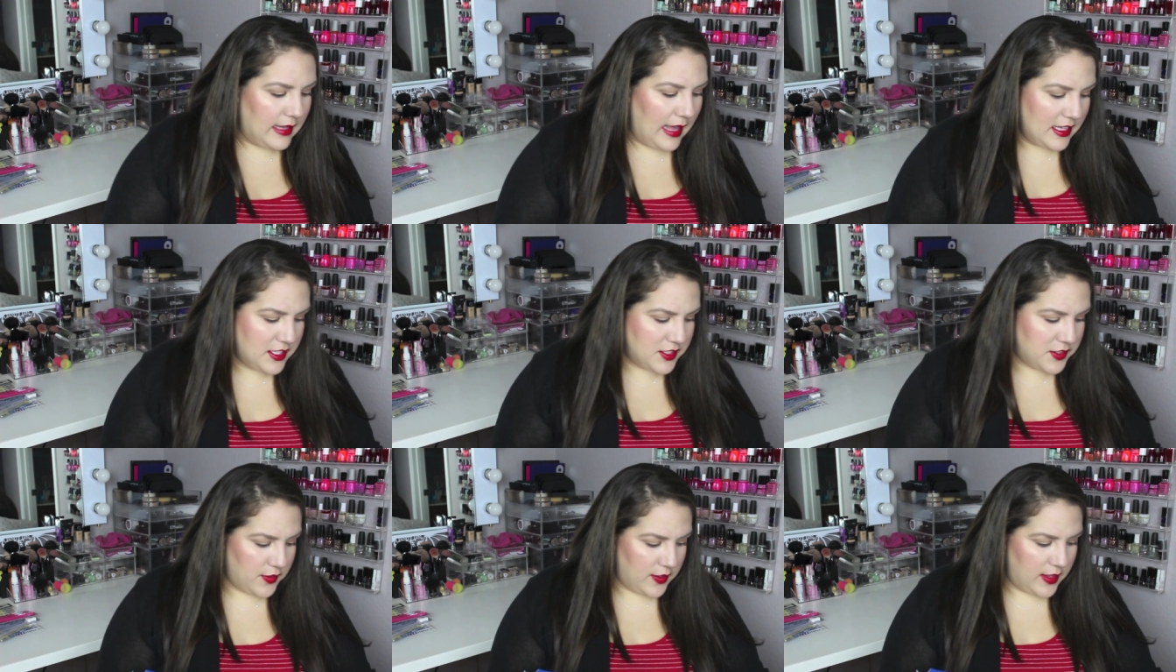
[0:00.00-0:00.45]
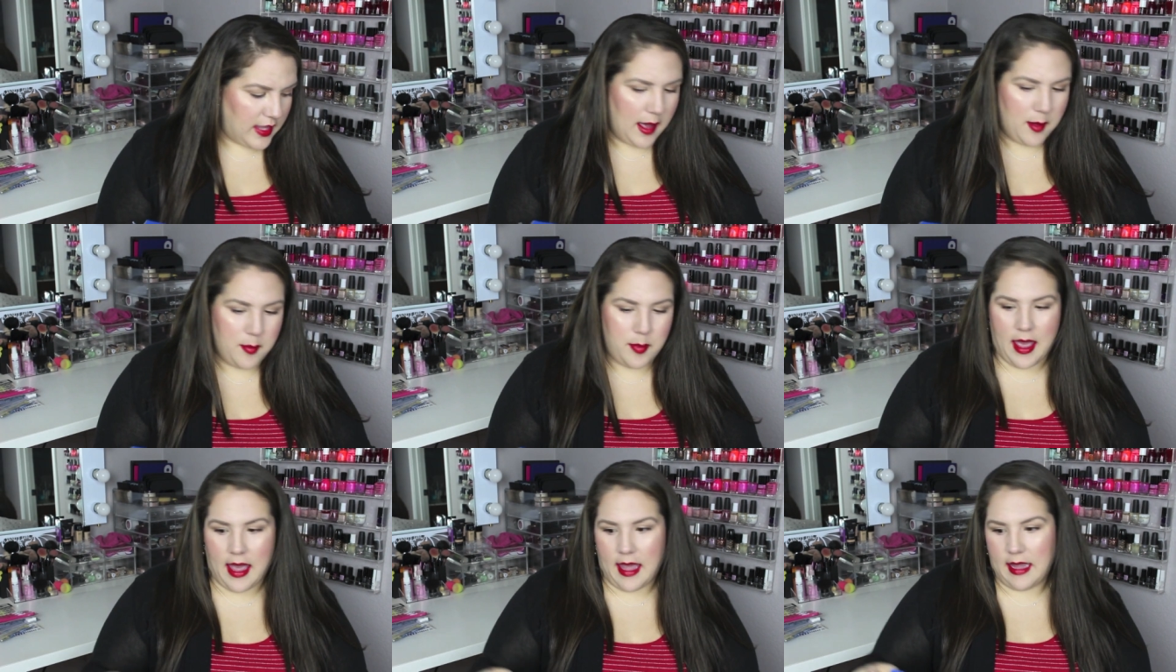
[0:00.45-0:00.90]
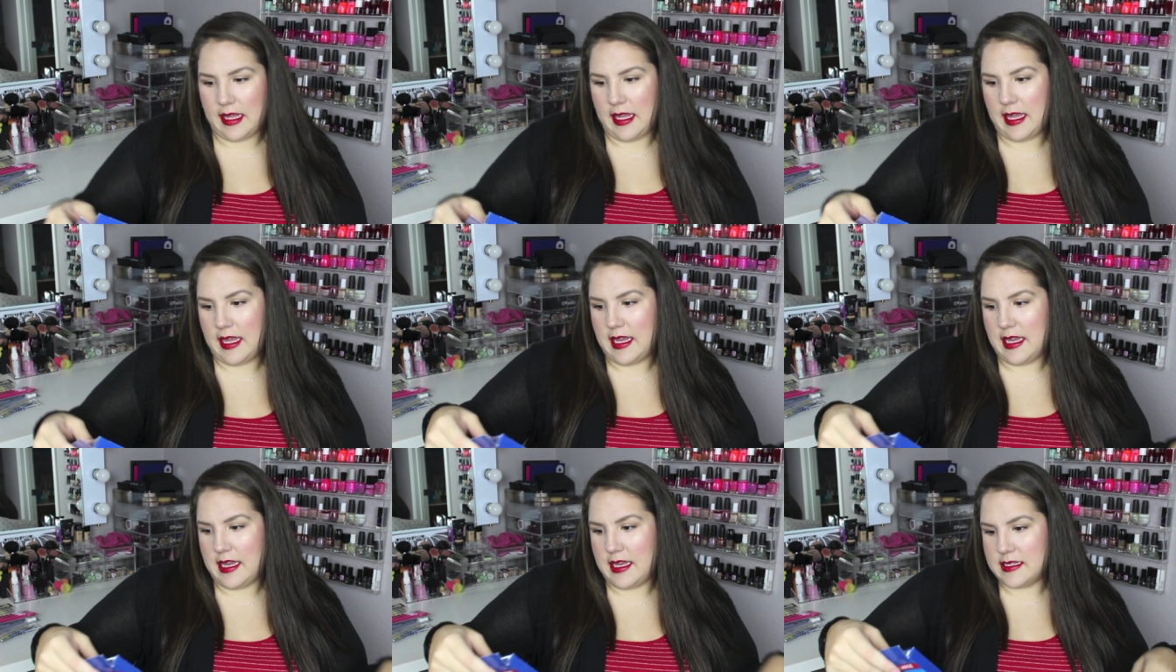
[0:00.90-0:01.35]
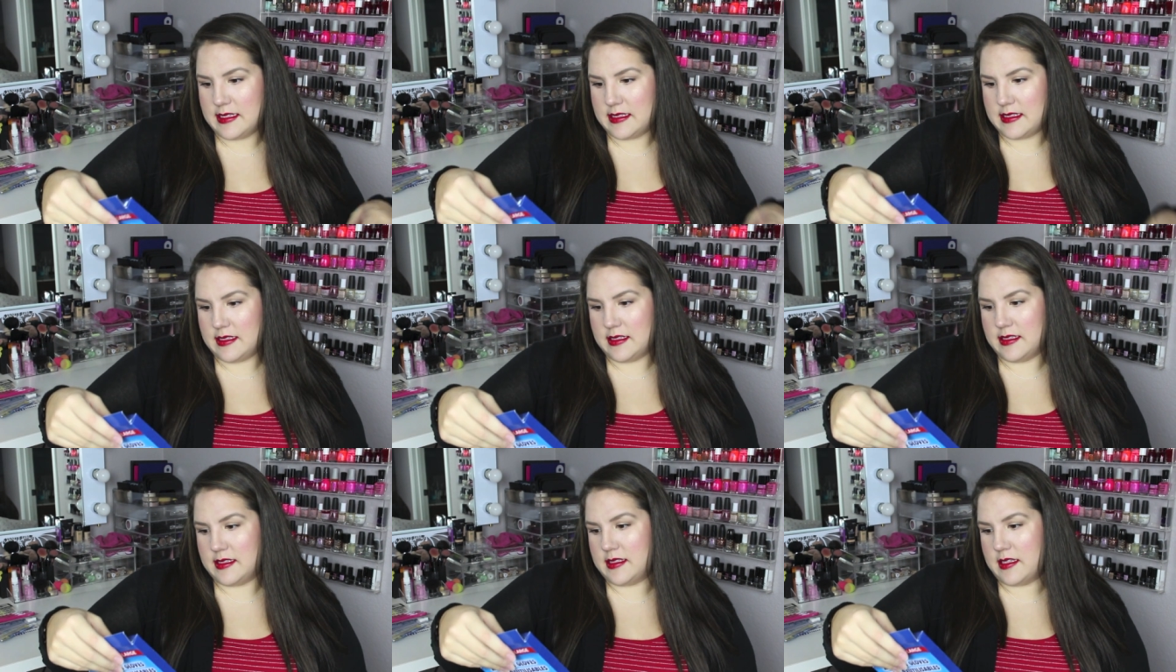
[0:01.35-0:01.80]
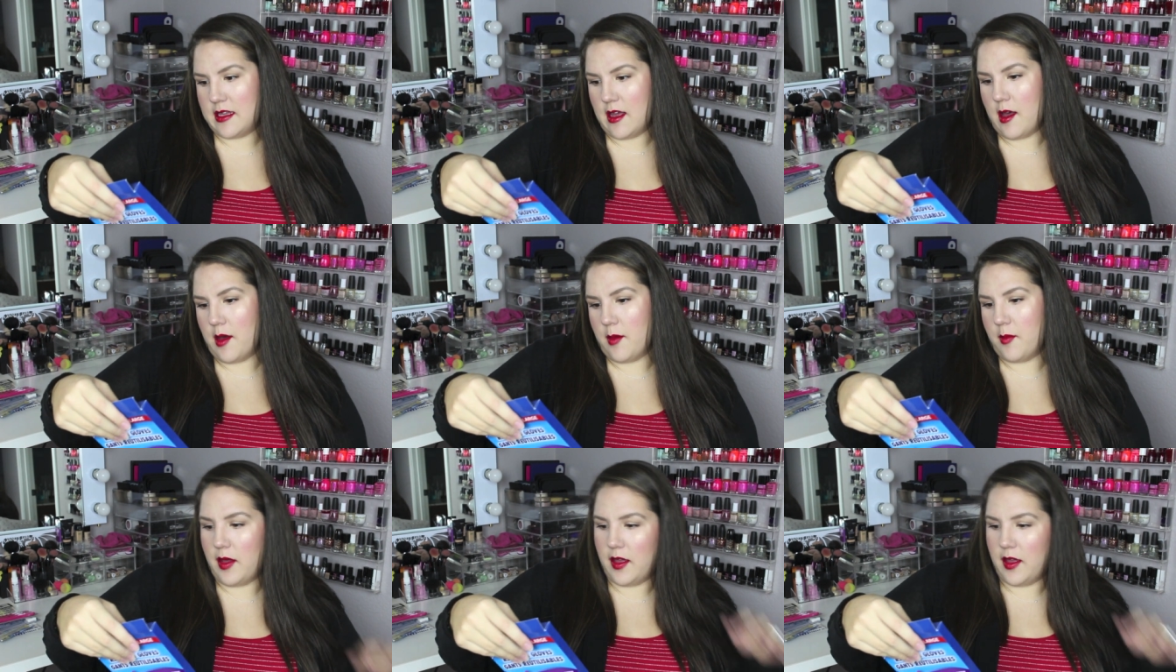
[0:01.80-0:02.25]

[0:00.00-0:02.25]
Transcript: Last for that bag is some